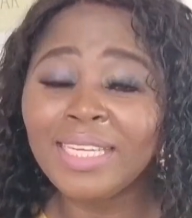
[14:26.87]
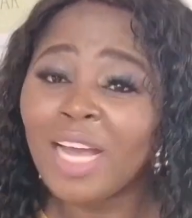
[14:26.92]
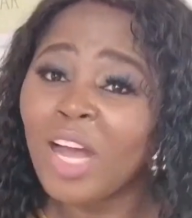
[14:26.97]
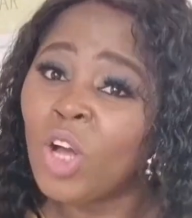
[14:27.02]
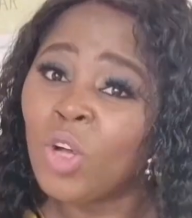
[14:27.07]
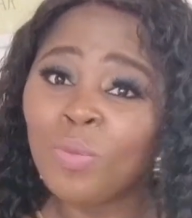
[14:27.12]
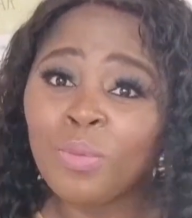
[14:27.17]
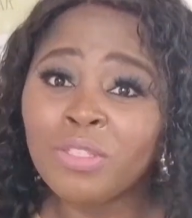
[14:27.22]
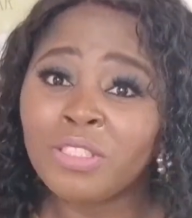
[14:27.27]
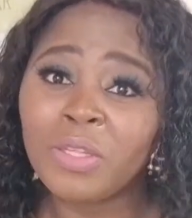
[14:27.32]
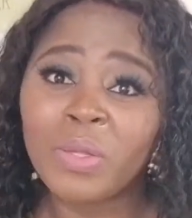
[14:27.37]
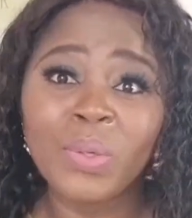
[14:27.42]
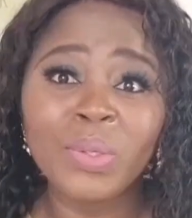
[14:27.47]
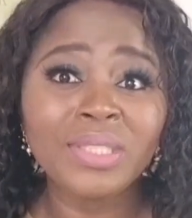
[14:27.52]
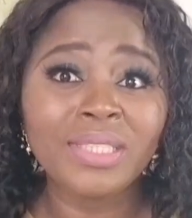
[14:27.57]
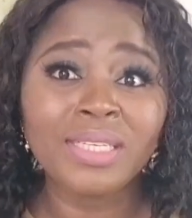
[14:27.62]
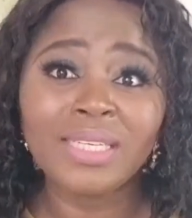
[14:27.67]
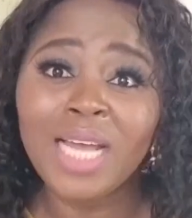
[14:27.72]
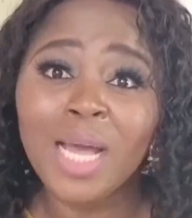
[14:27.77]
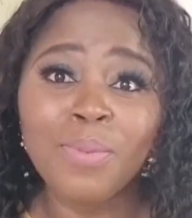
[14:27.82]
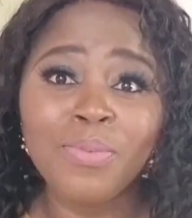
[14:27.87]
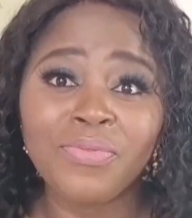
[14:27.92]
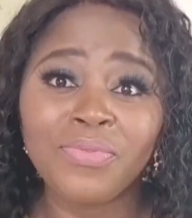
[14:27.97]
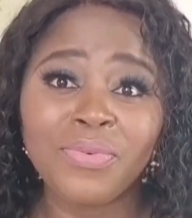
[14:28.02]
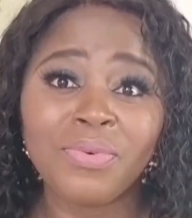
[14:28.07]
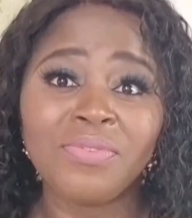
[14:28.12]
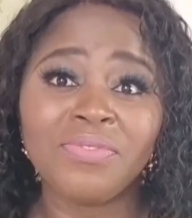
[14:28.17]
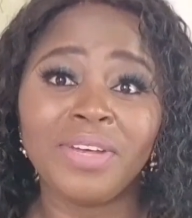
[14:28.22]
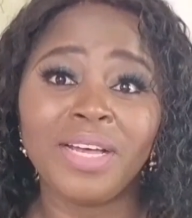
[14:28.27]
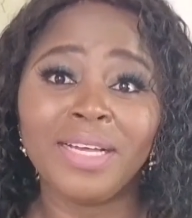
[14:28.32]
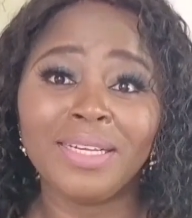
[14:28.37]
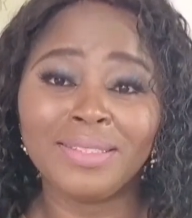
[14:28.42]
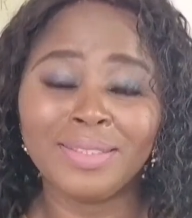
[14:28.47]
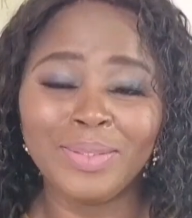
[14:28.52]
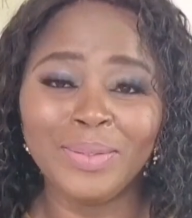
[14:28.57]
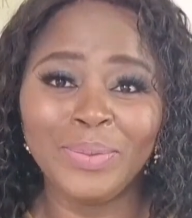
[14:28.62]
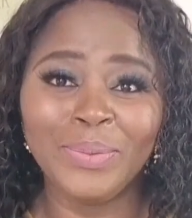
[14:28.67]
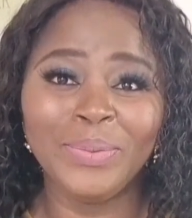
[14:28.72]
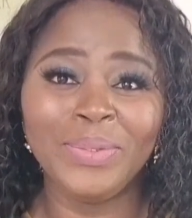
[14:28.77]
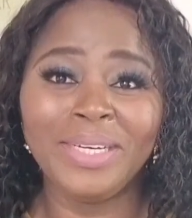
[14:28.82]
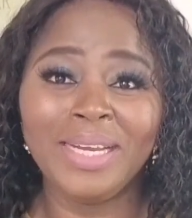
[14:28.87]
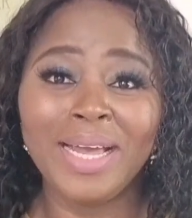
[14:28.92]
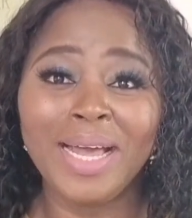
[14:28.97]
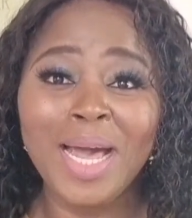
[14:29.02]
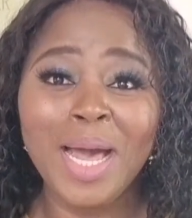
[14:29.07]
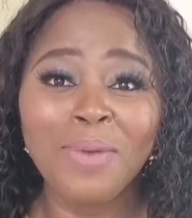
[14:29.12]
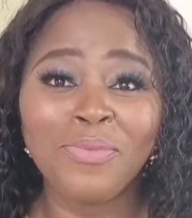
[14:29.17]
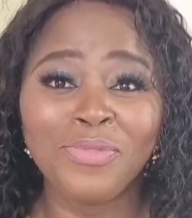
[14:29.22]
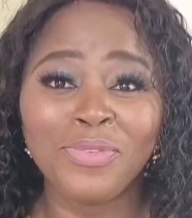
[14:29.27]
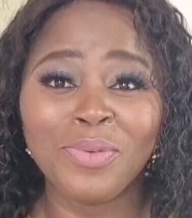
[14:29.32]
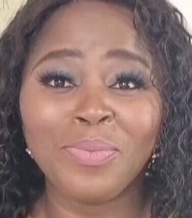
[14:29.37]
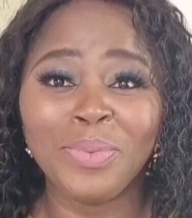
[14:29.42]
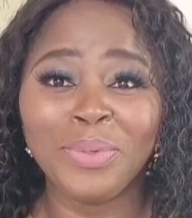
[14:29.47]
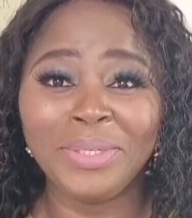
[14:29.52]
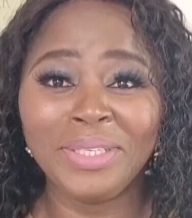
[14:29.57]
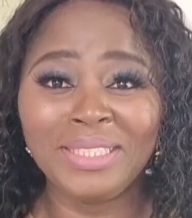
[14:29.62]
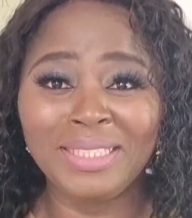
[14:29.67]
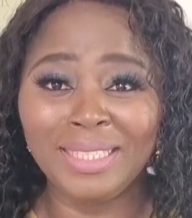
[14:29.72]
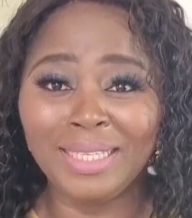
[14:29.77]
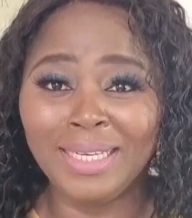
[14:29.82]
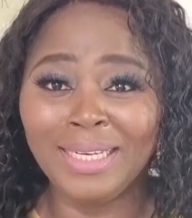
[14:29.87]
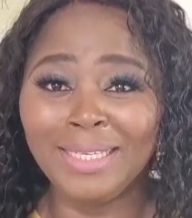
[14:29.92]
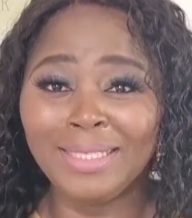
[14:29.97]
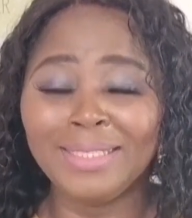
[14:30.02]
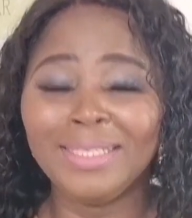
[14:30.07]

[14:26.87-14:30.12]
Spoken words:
I almost called that Apfel bag or the Apfel bottle.